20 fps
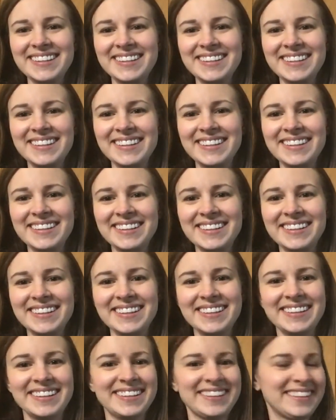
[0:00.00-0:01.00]

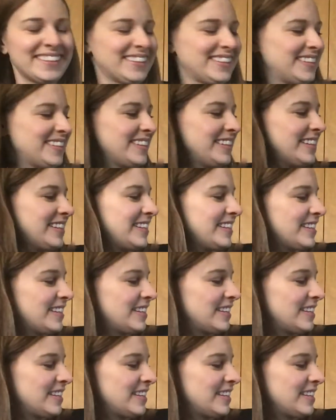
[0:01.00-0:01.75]
No one is speaking in this clip.